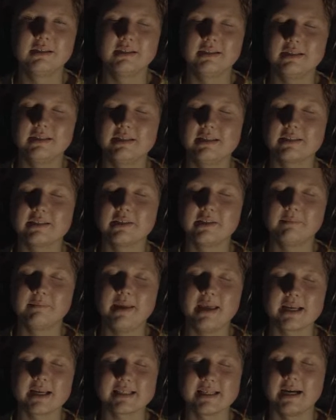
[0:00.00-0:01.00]
It's gonna be
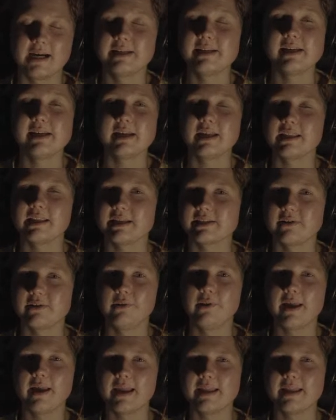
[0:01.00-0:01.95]
exciting. That's all I can